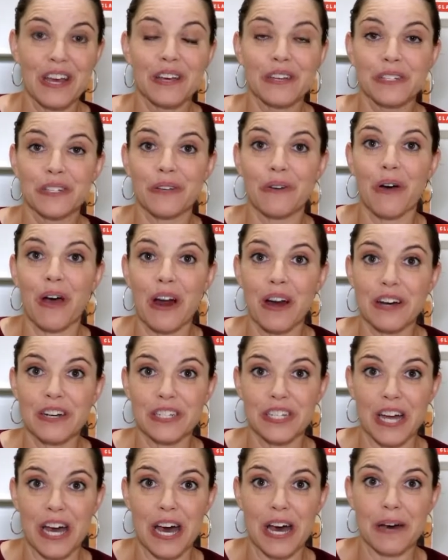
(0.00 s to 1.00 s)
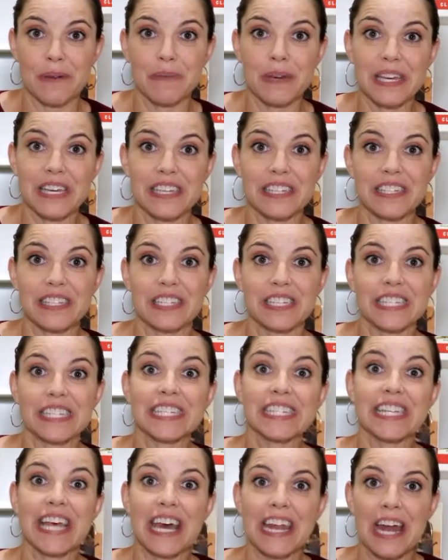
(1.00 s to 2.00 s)
So our job is to
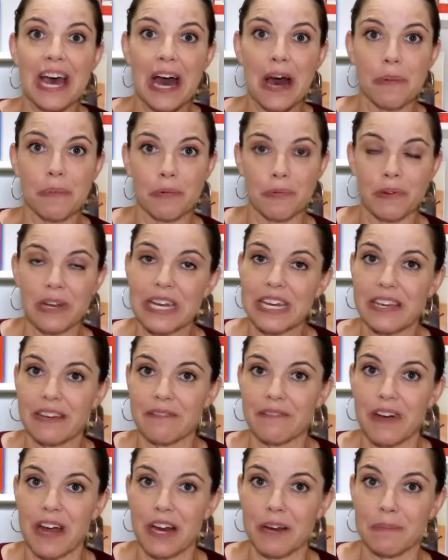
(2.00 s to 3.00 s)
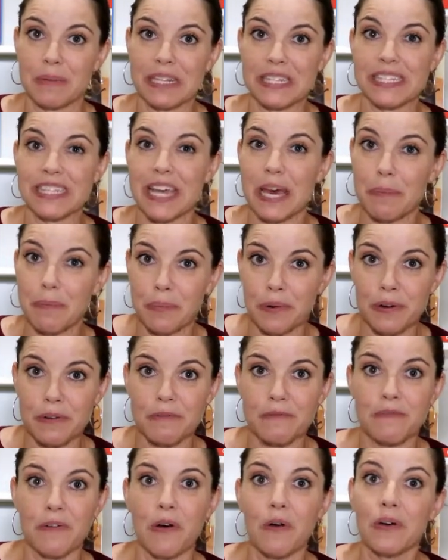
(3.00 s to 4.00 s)
set up reading environments that
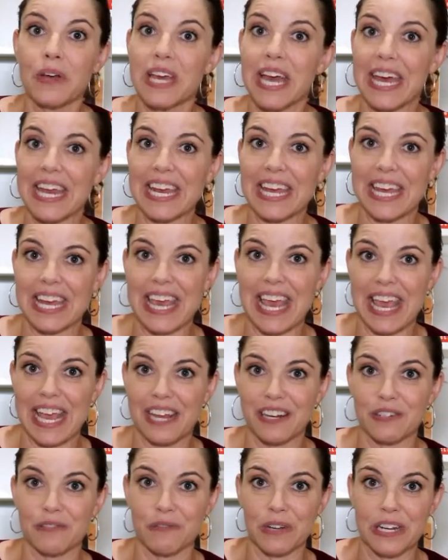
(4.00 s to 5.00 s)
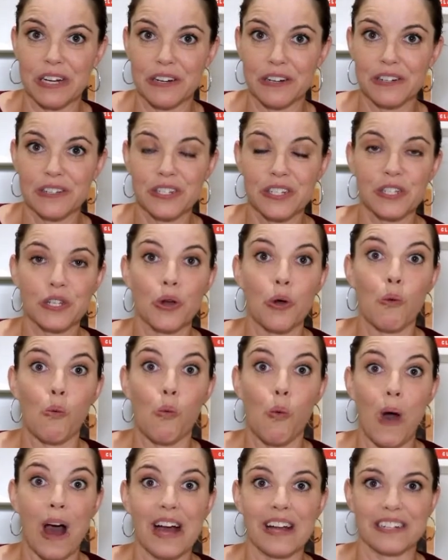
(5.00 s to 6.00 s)
provoke and engage readers to
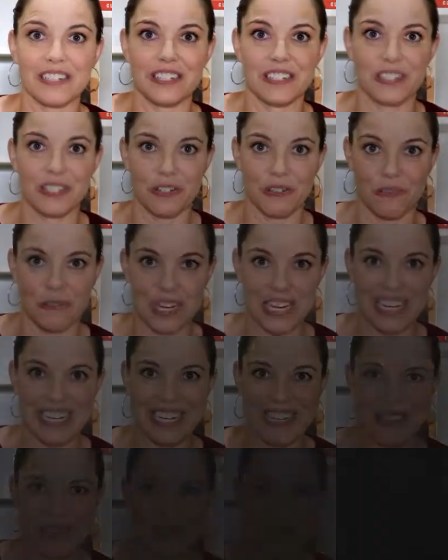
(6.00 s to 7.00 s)
want to read.